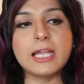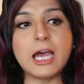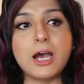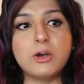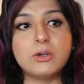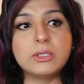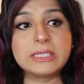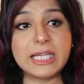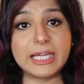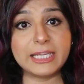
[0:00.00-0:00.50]

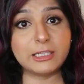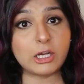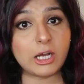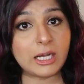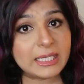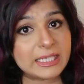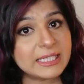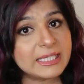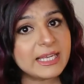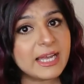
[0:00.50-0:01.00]
Now,
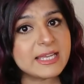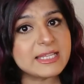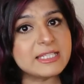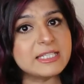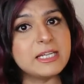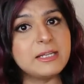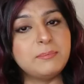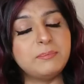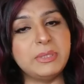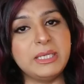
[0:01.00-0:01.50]
glycolic
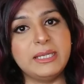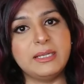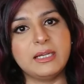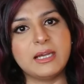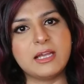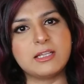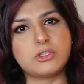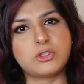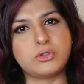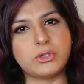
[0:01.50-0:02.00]
acid
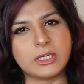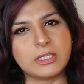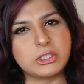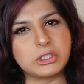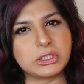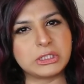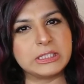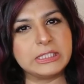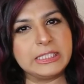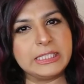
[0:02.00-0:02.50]
being a
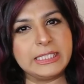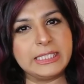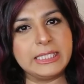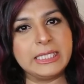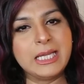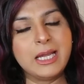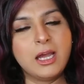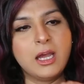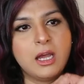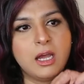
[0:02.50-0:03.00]

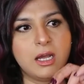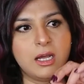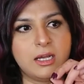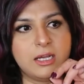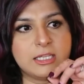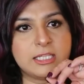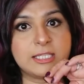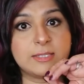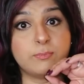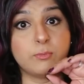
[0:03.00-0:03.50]
structurally
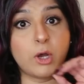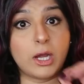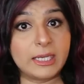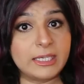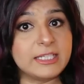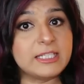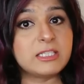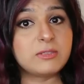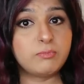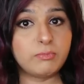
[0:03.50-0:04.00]

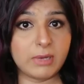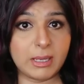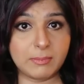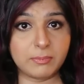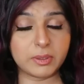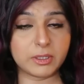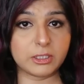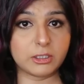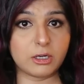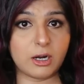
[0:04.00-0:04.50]
smallest
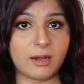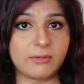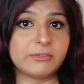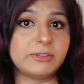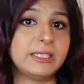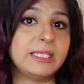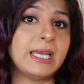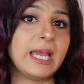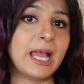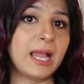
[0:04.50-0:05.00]
member
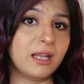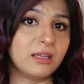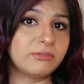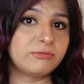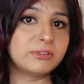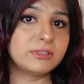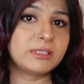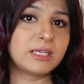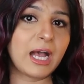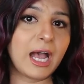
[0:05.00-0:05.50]
of the
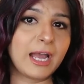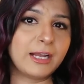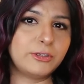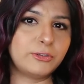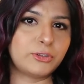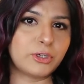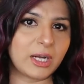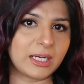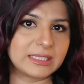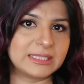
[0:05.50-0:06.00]
alpha
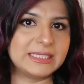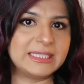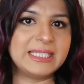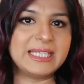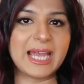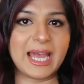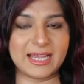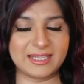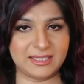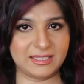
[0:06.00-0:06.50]

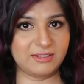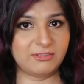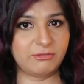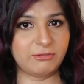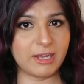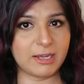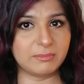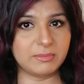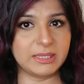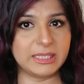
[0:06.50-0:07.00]
hydroxy acid
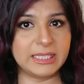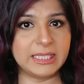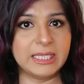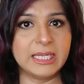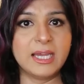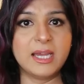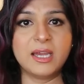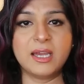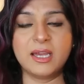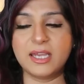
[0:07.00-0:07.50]

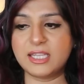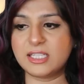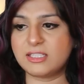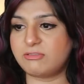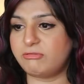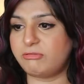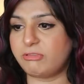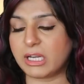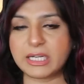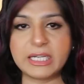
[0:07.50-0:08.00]
family
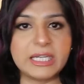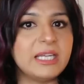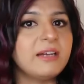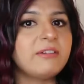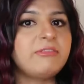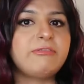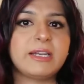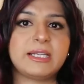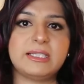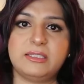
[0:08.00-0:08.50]
is very
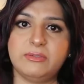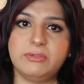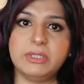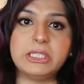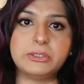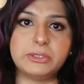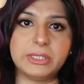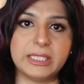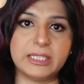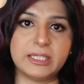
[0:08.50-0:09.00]
effective
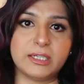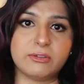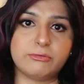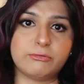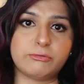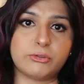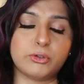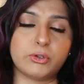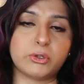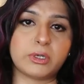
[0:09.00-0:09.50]

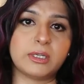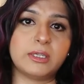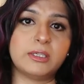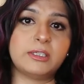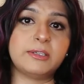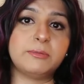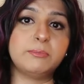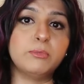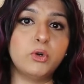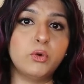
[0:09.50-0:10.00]
ingredient for
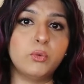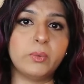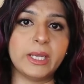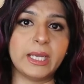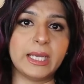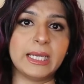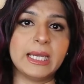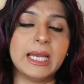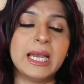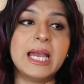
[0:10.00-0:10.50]

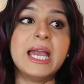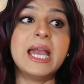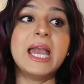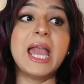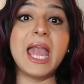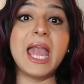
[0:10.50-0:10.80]
removing